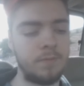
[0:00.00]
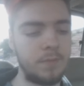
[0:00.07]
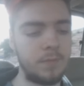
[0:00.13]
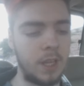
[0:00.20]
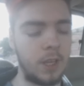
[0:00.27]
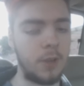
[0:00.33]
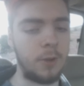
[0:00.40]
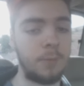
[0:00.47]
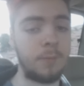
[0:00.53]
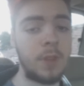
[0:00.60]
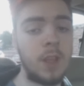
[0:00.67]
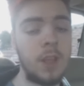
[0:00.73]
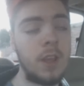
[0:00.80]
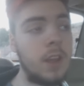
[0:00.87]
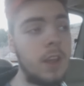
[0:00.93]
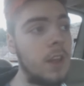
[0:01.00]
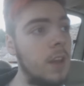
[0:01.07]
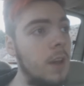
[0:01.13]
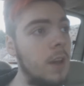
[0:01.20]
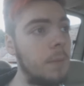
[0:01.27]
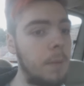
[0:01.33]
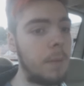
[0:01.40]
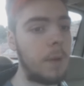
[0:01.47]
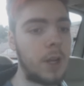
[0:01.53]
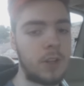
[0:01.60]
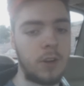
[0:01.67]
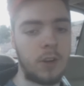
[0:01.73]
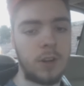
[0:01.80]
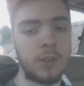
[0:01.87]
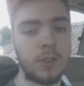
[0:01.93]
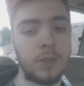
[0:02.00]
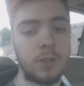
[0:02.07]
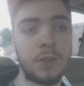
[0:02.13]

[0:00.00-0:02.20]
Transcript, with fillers: Thank you my metatarsal.